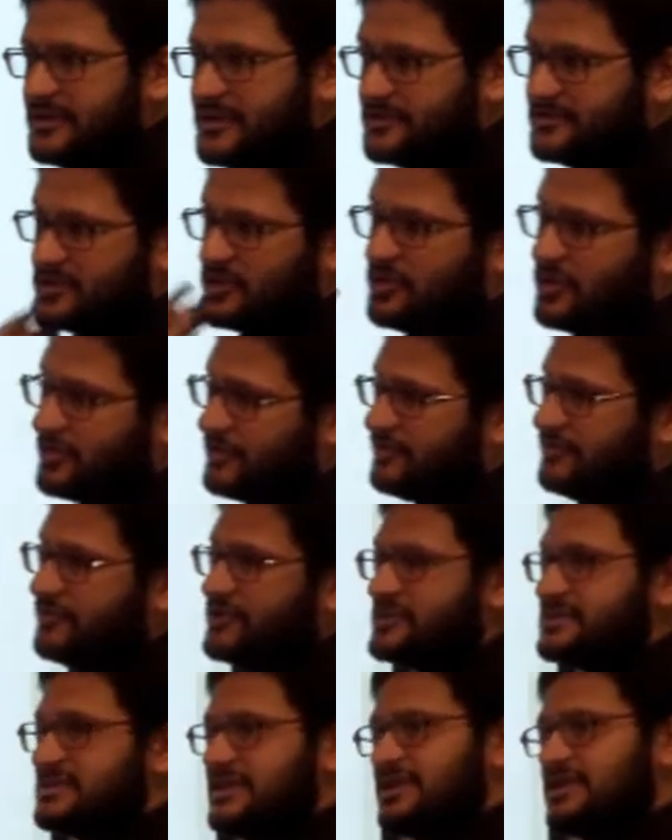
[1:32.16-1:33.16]
We saw it
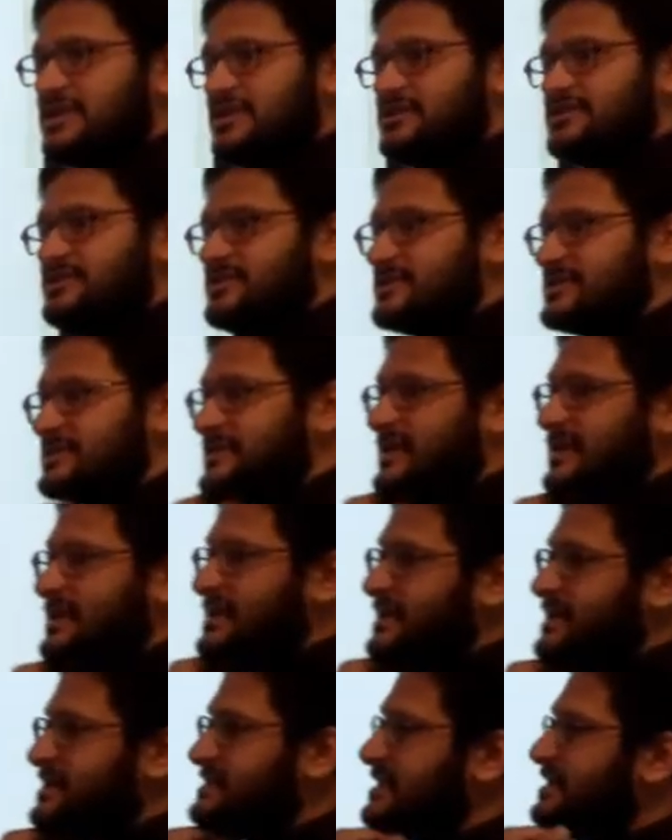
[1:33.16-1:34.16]
first in cultural
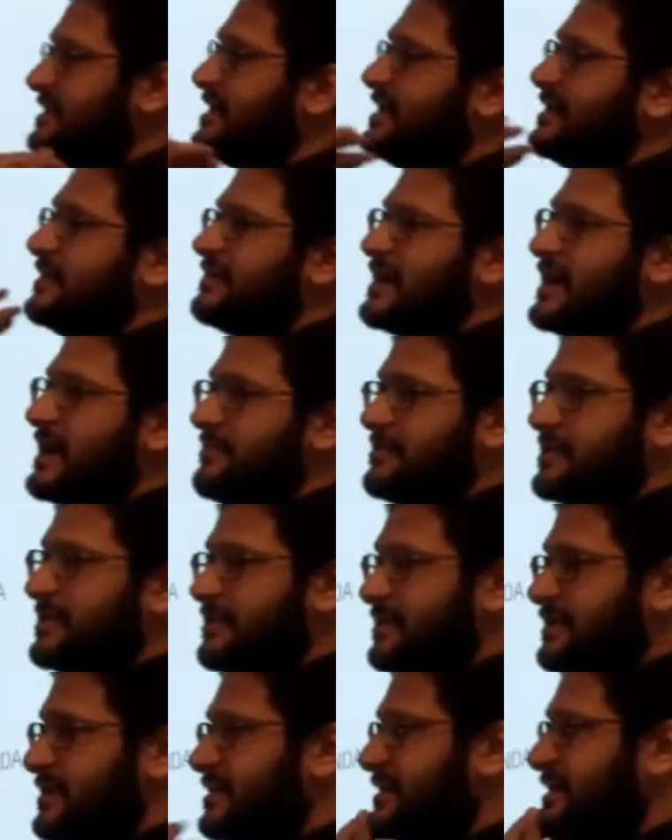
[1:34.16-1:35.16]
studies, and then it
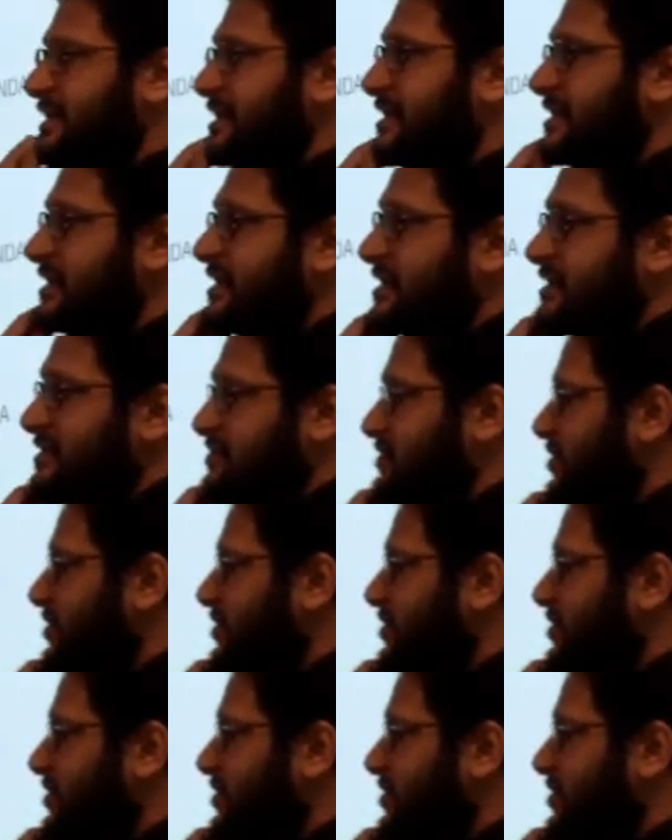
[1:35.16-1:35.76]
happened in